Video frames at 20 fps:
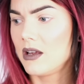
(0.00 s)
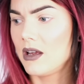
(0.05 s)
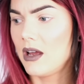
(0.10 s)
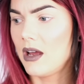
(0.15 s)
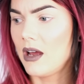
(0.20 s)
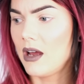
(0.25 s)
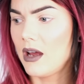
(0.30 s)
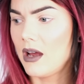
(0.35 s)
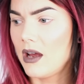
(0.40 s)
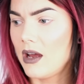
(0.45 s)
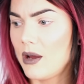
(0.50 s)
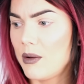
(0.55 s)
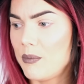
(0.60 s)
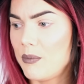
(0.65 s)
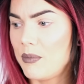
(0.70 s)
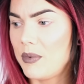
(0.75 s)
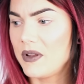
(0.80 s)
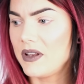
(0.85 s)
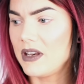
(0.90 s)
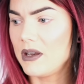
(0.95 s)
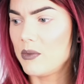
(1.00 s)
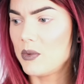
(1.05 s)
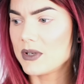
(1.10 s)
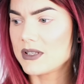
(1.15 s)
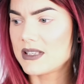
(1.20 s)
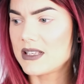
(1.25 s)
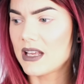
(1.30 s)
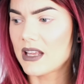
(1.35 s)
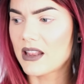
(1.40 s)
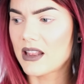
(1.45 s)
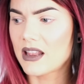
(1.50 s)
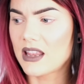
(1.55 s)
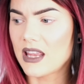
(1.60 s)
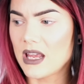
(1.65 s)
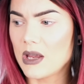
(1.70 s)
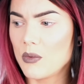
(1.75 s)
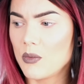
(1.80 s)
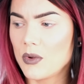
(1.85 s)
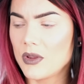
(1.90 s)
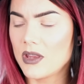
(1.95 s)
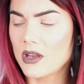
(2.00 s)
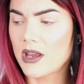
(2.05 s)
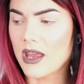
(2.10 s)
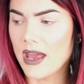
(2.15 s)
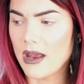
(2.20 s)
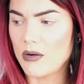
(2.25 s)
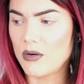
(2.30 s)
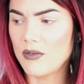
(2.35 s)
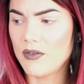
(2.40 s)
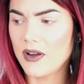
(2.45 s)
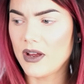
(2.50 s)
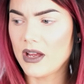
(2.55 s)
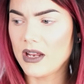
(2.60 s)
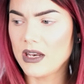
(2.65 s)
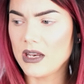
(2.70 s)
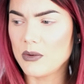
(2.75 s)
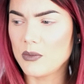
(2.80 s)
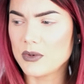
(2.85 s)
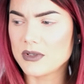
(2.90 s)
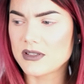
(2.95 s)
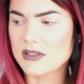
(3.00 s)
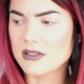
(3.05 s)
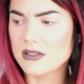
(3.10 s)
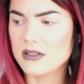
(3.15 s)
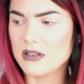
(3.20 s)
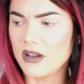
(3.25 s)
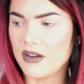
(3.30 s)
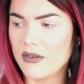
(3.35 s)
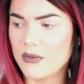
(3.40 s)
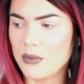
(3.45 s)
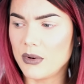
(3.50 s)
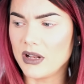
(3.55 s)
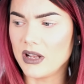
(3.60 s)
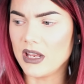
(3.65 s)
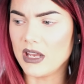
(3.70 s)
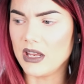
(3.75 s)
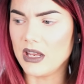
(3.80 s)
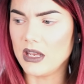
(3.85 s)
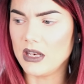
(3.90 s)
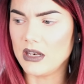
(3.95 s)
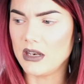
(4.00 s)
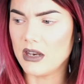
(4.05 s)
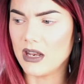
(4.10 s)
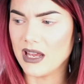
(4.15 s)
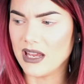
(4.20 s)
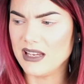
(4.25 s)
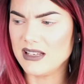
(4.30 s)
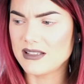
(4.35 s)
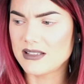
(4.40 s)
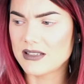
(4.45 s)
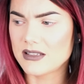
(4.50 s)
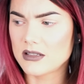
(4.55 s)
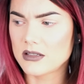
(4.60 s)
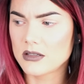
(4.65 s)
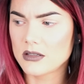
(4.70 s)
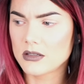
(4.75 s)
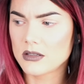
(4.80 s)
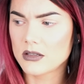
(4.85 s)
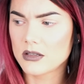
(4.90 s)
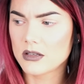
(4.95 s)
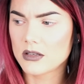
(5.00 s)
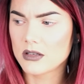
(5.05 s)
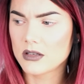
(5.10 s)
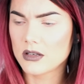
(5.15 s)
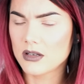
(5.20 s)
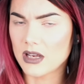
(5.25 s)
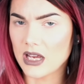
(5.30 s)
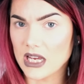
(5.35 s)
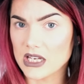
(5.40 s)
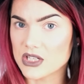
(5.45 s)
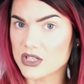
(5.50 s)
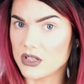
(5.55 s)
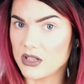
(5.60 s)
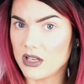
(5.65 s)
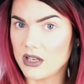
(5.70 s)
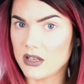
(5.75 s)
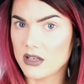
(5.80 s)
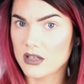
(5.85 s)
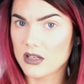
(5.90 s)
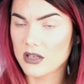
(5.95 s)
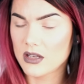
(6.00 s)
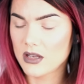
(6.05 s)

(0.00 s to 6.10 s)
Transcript: but it was that thing with the caravan. It was not really nice, actually.